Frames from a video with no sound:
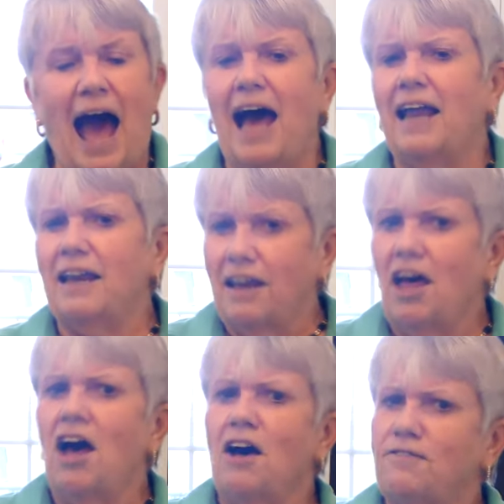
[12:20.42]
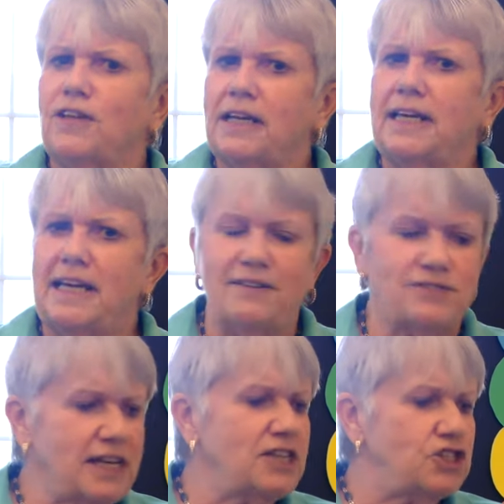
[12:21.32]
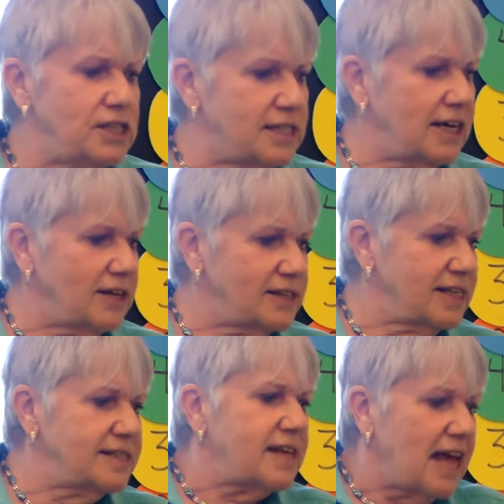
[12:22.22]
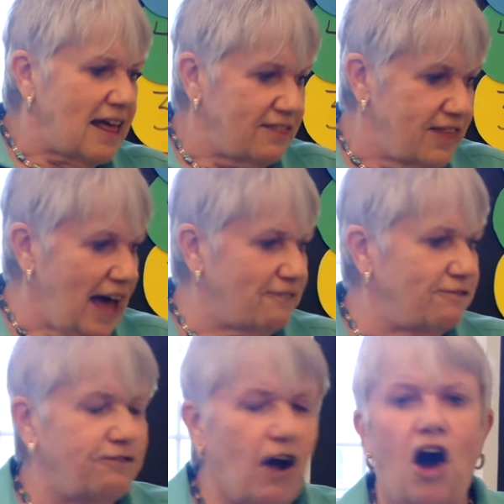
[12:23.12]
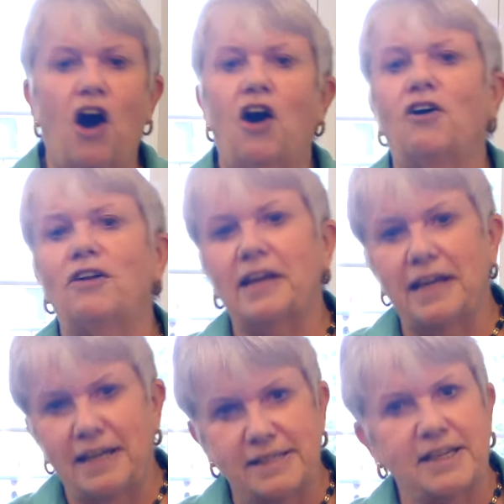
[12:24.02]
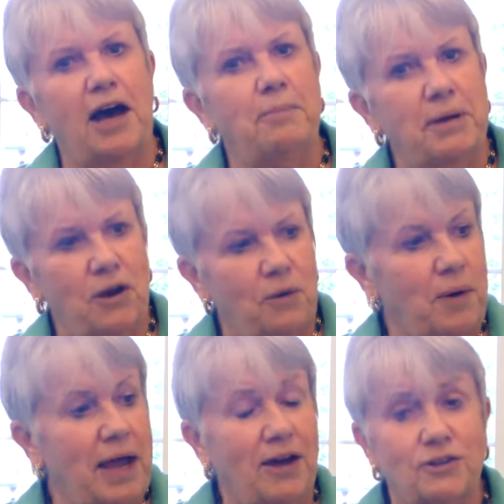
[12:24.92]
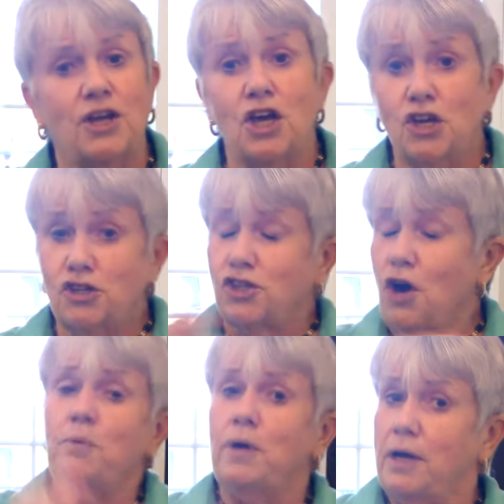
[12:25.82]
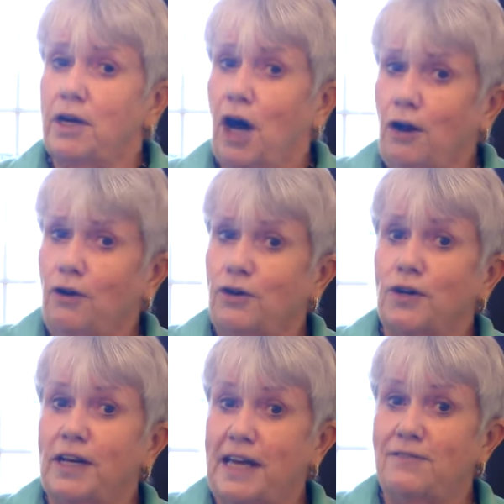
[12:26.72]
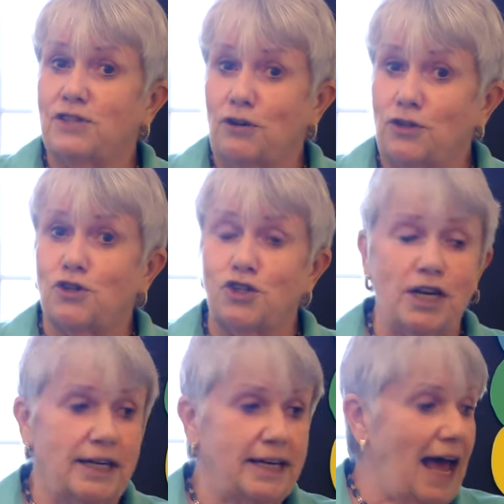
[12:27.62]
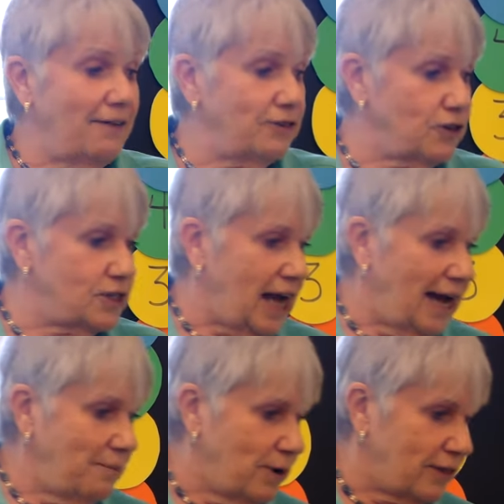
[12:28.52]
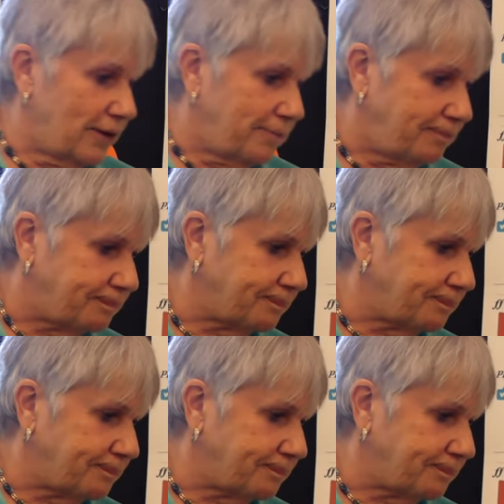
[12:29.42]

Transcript: I love the leaves. It just tells us that fall is coming around. So color your leaves on your sheet and have a good time with them.